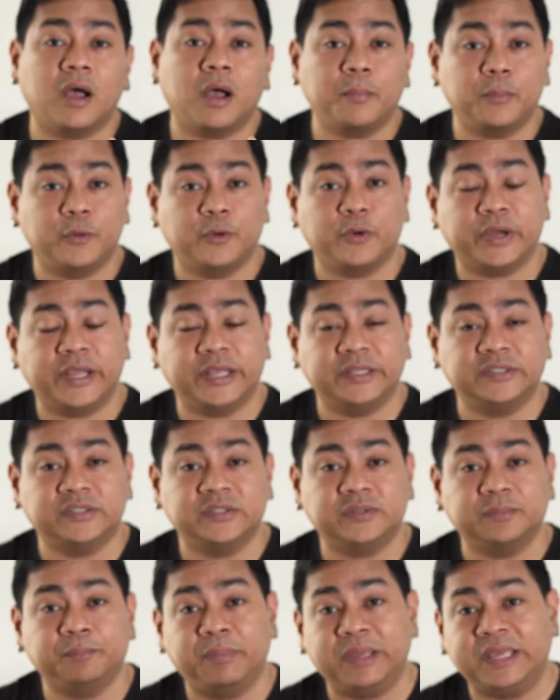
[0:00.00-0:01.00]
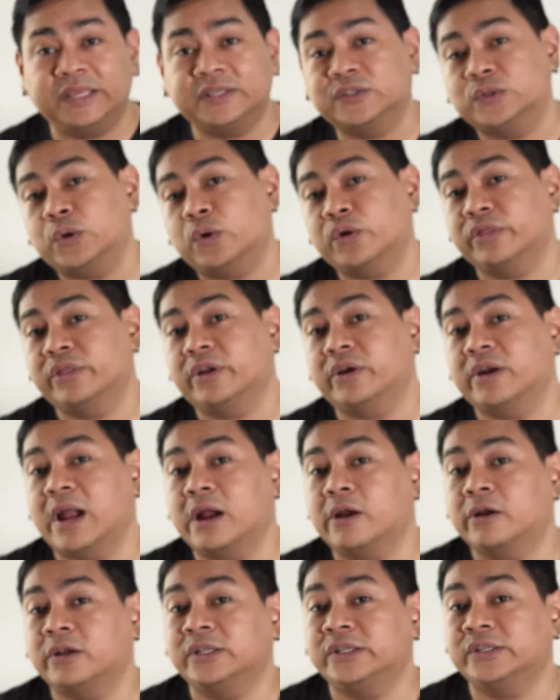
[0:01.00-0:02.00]
upgrades based on their
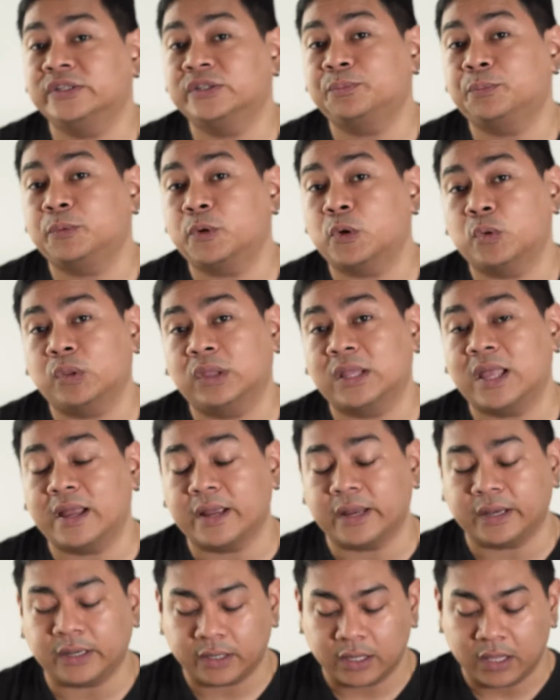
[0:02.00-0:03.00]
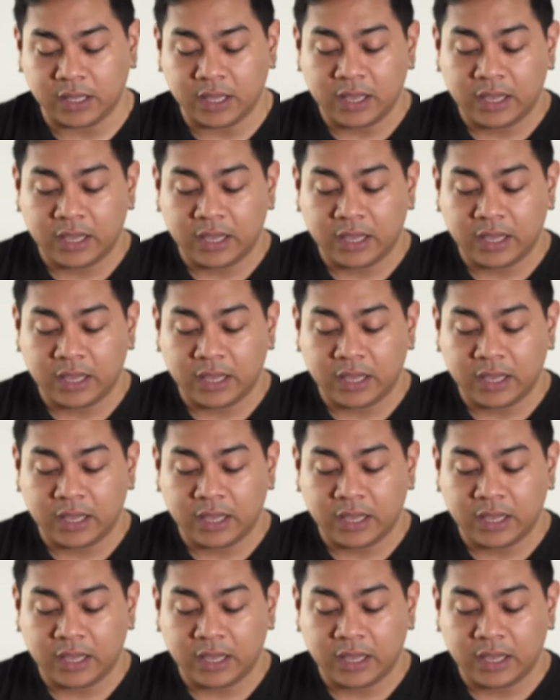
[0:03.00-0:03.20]
Arctis Pro line.